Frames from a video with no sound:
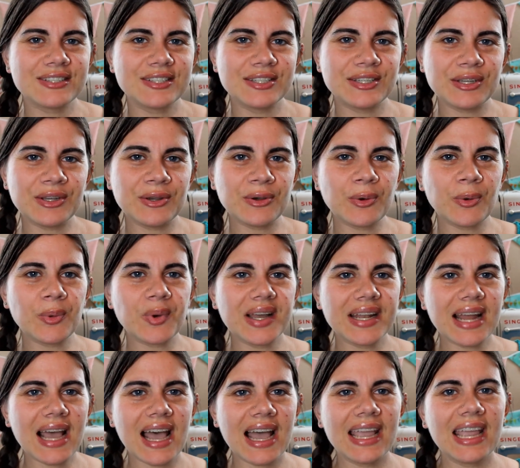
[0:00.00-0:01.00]
to what
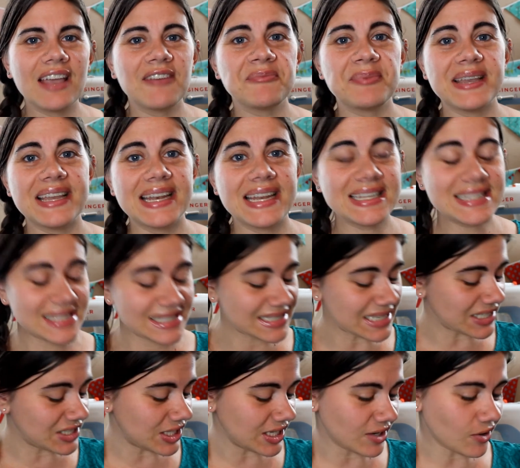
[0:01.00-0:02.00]
I have been
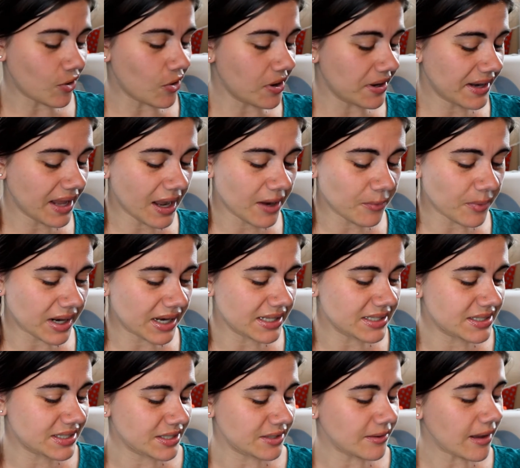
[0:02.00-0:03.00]
stitching on. I wanted
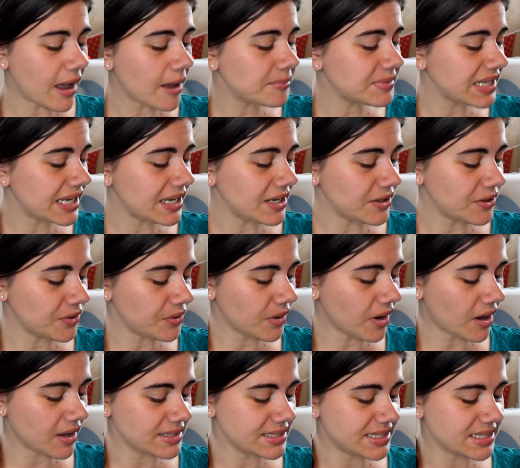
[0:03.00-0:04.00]
to update you
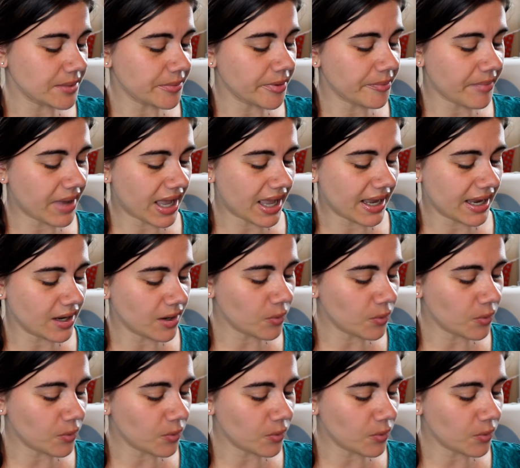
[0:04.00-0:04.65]
on some of my